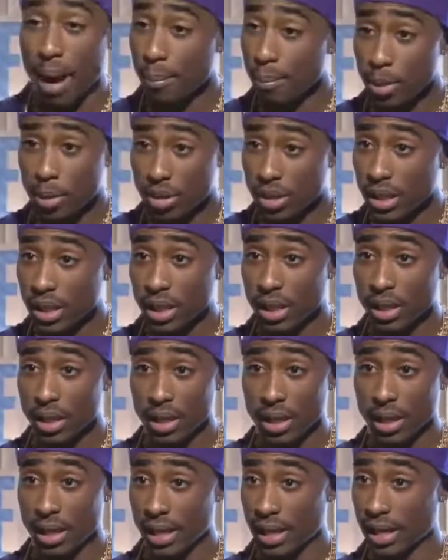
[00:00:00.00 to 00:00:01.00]
my music,
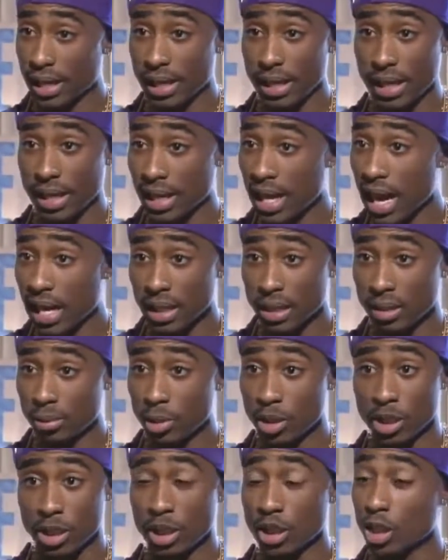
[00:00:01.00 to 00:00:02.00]
and a lot of this
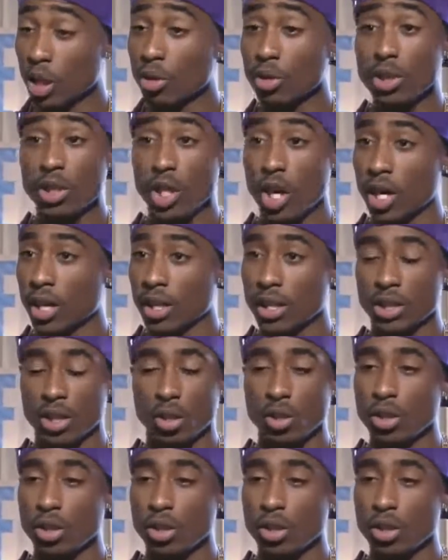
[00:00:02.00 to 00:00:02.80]
music, it's only talking